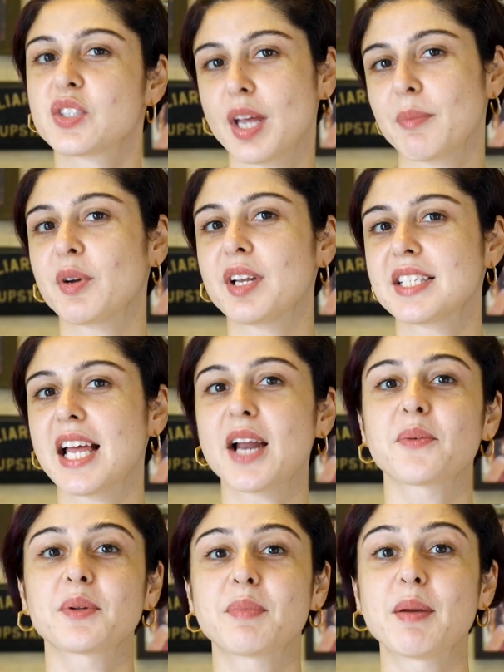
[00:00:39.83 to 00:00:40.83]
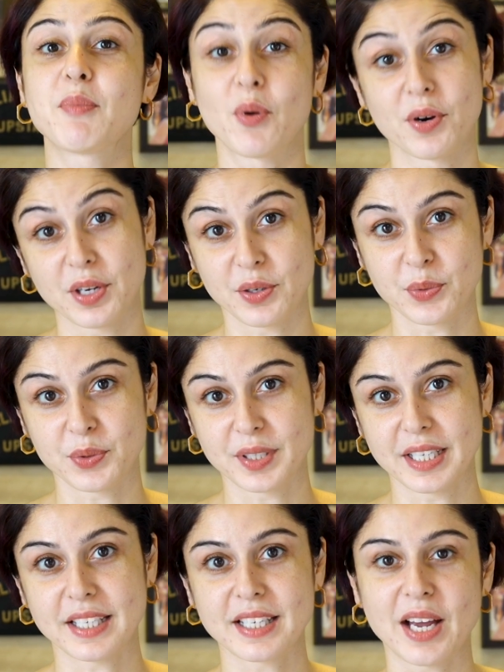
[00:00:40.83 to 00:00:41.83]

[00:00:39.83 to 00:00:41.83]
So I'm going to start with my morning routine.